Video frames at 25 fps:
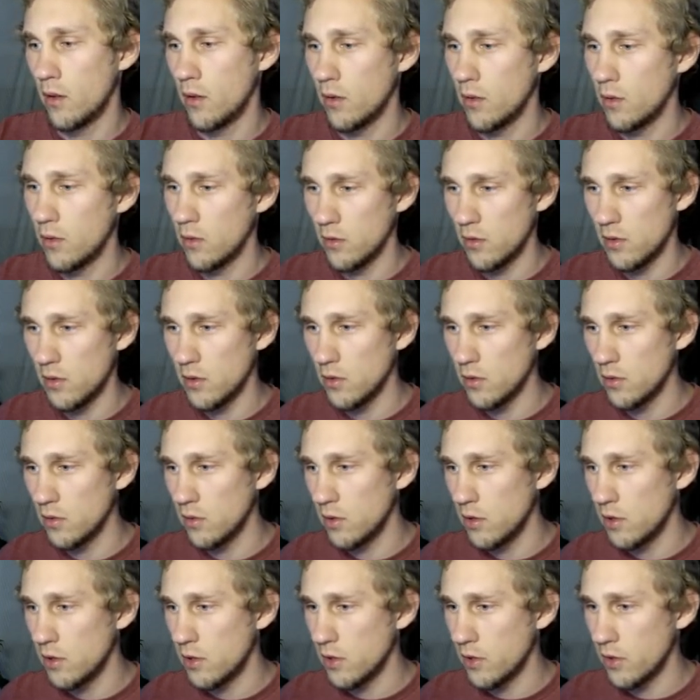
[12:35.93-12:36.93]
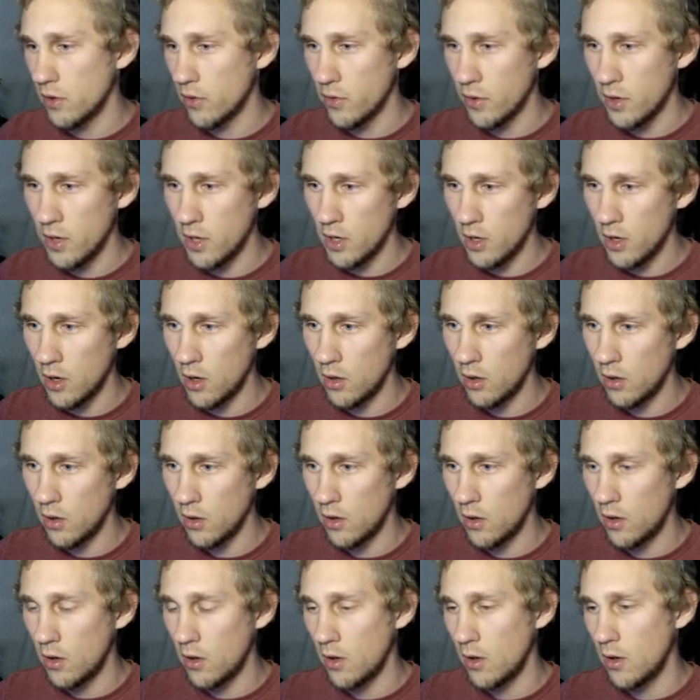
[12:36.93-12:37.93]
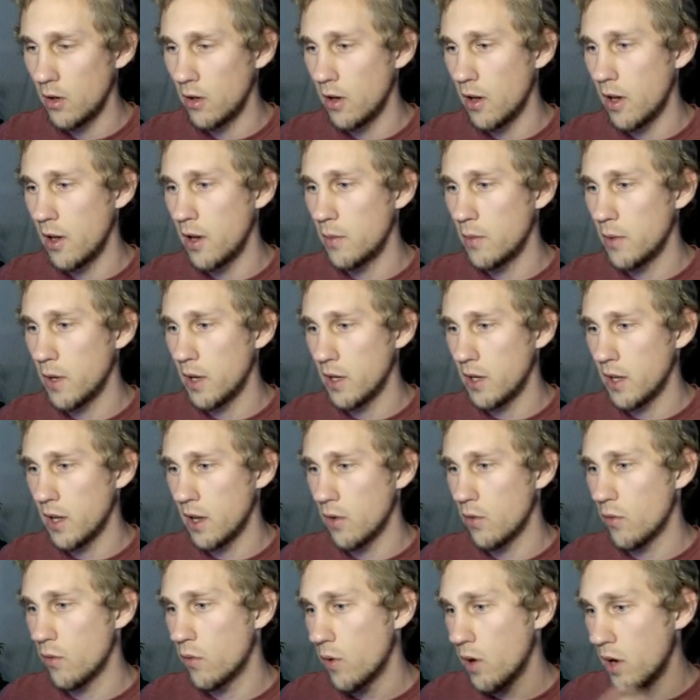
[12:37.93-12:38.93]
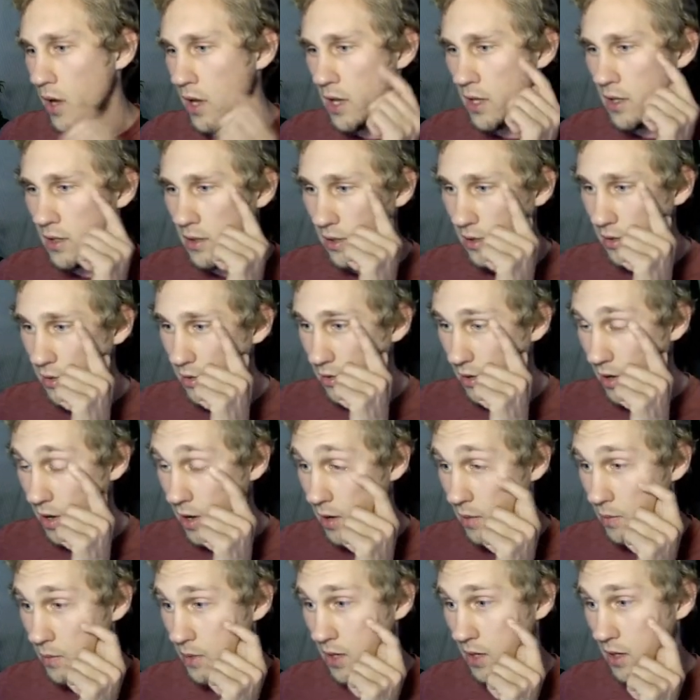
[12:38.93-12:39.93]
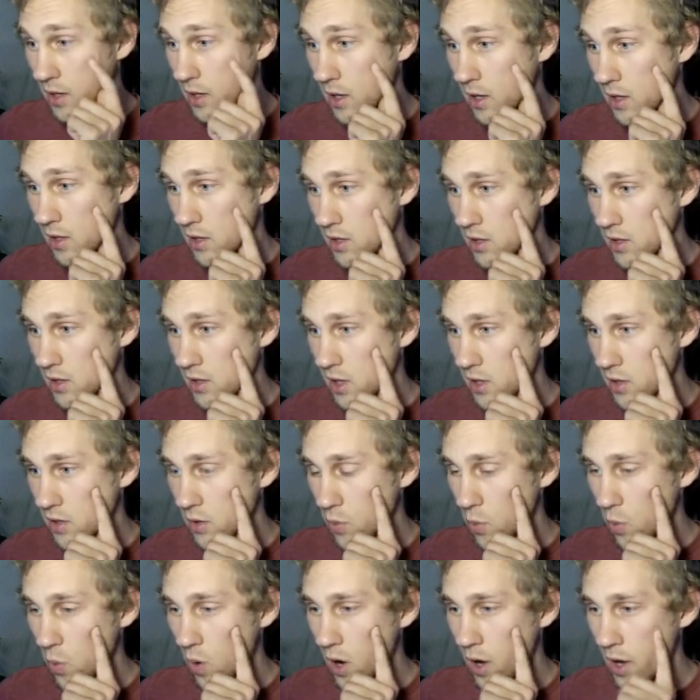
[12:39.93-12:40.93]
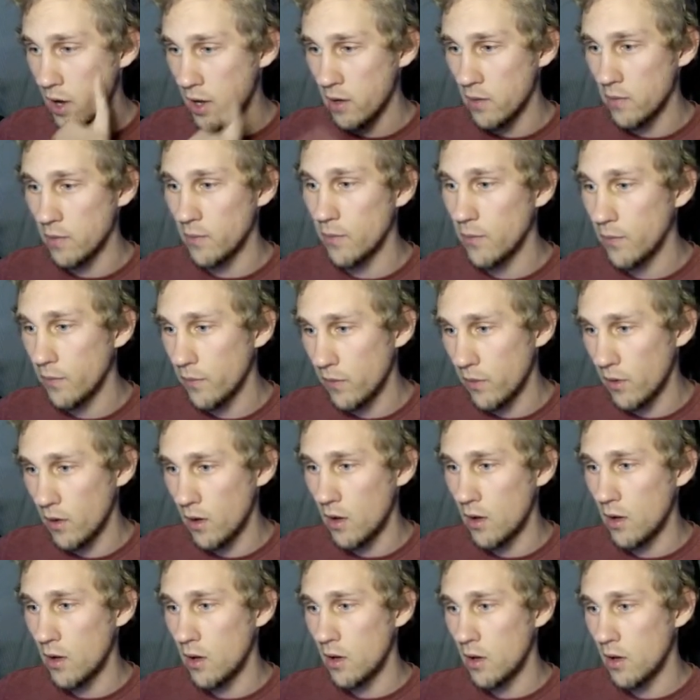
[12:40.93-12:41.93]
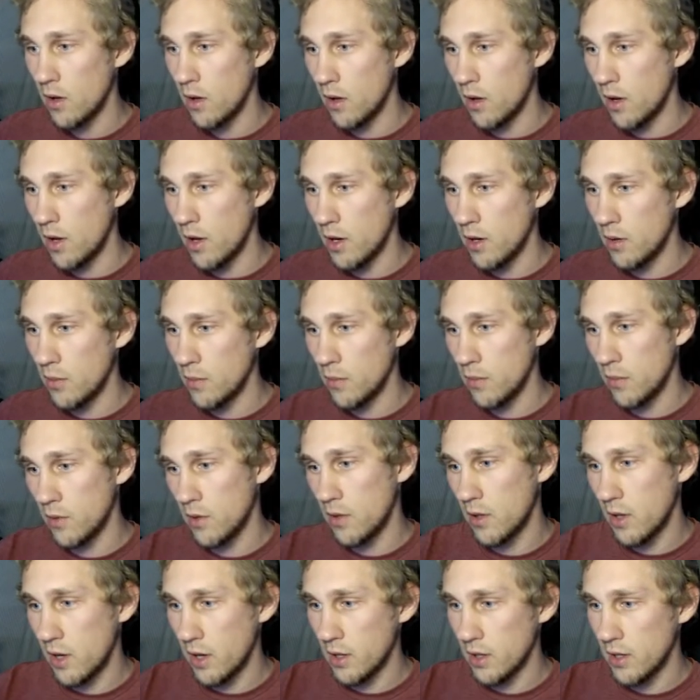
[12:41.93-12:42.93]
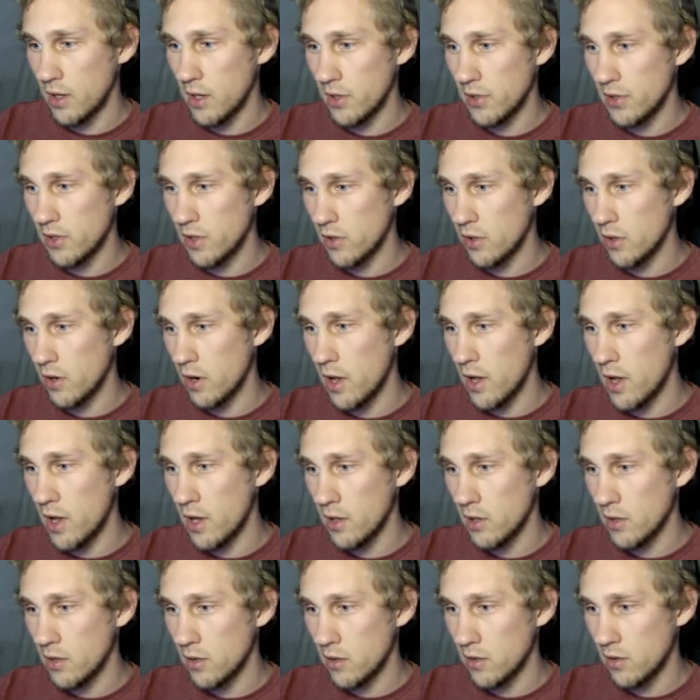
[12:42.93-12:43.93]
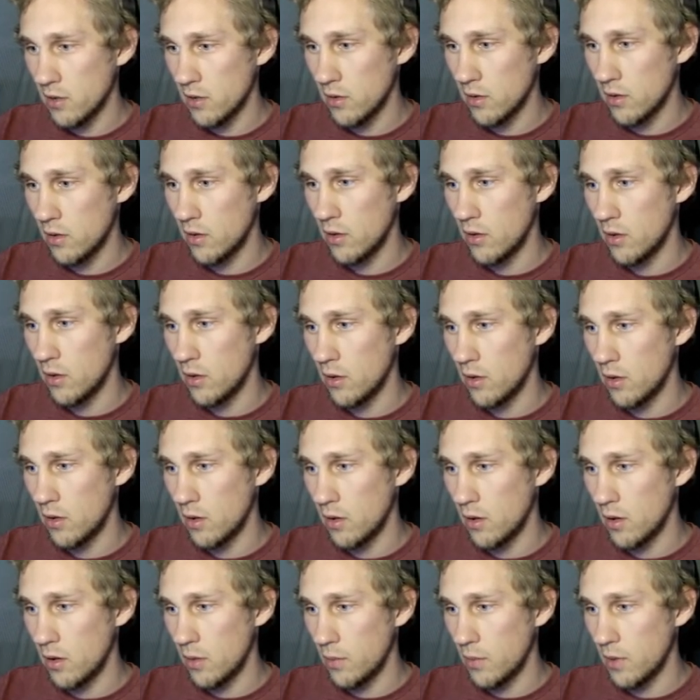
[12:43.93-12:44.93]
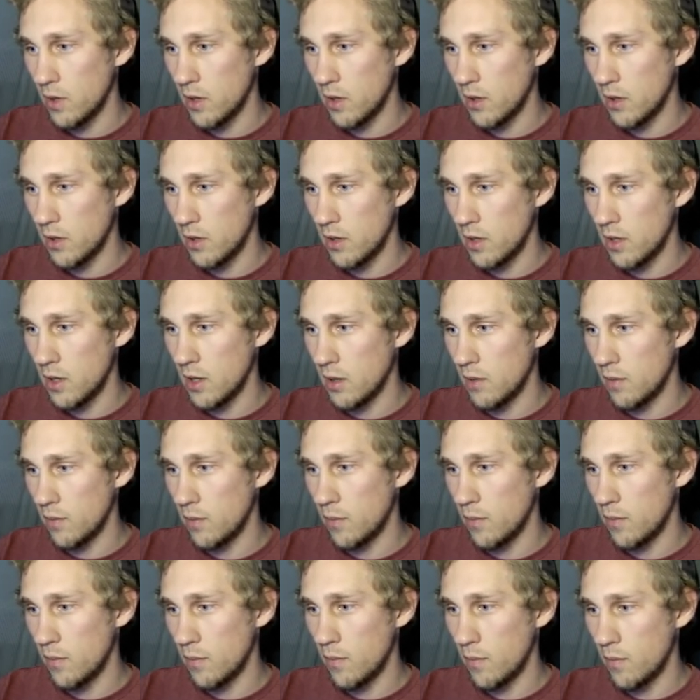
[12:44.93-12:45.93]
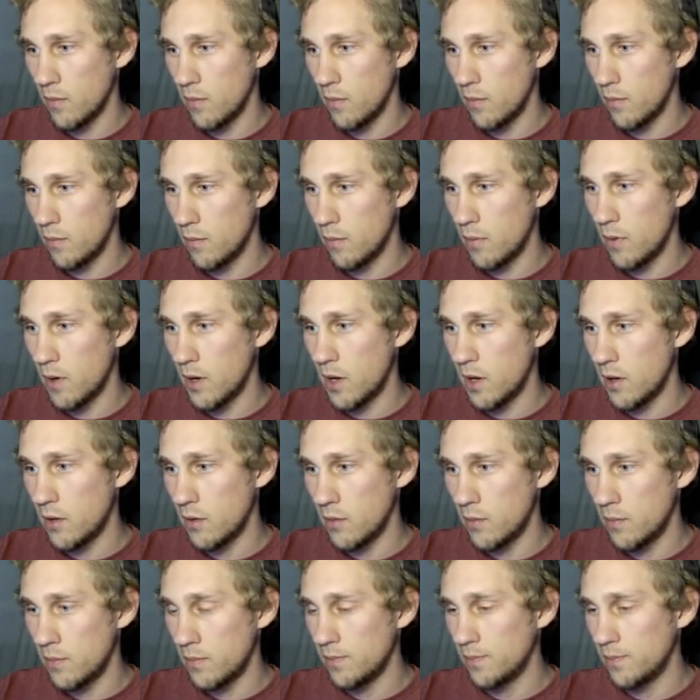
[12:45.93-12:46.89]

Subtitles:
It's a little easier to read. Item.get right, item.get center y, item.get center x, item.get bottom,